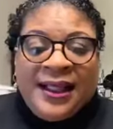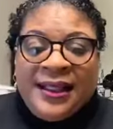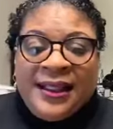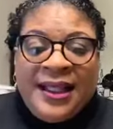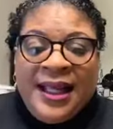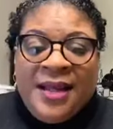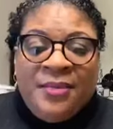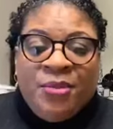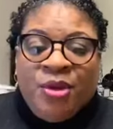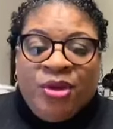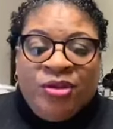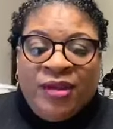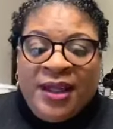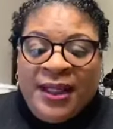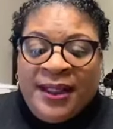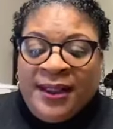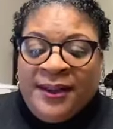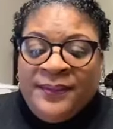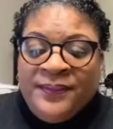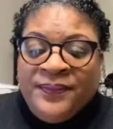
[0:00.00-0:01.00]
a name
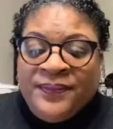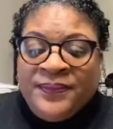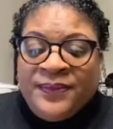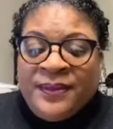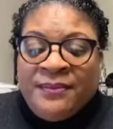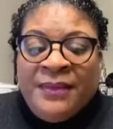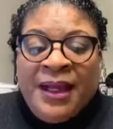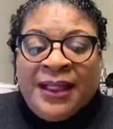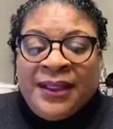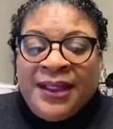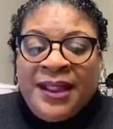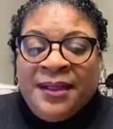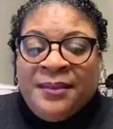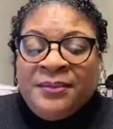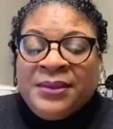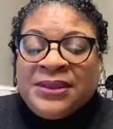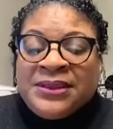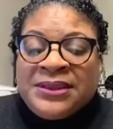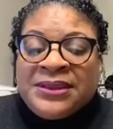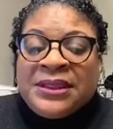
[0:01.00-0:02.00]
already. My name
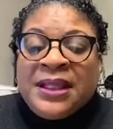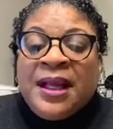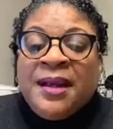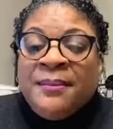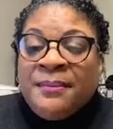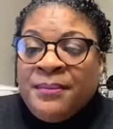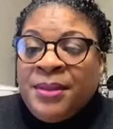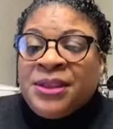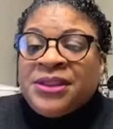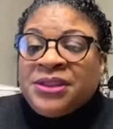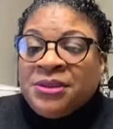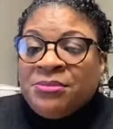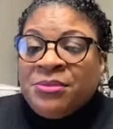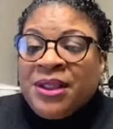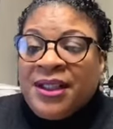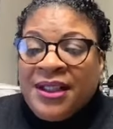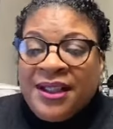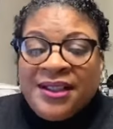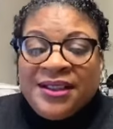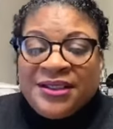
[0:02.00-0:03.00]
is Bishop
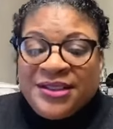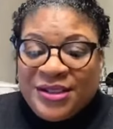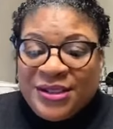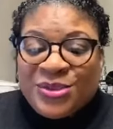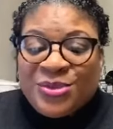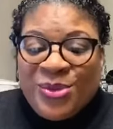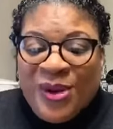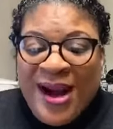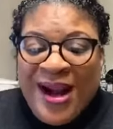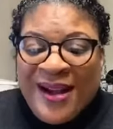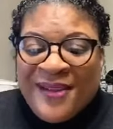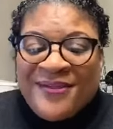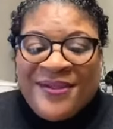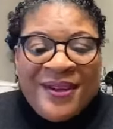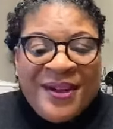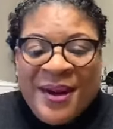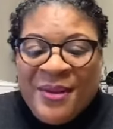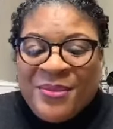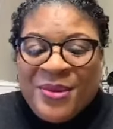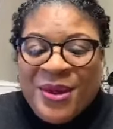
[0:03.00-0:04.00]
McInnis's wife,
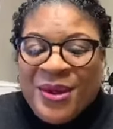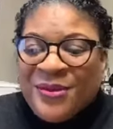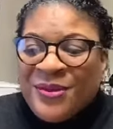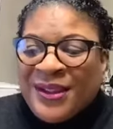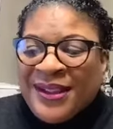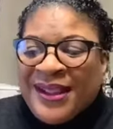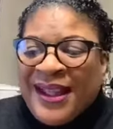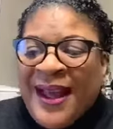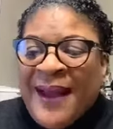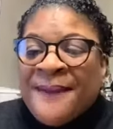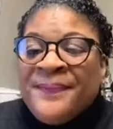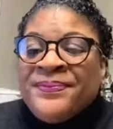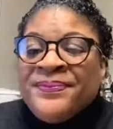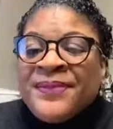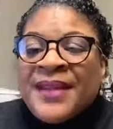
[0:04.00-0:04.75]
and I'm good with that.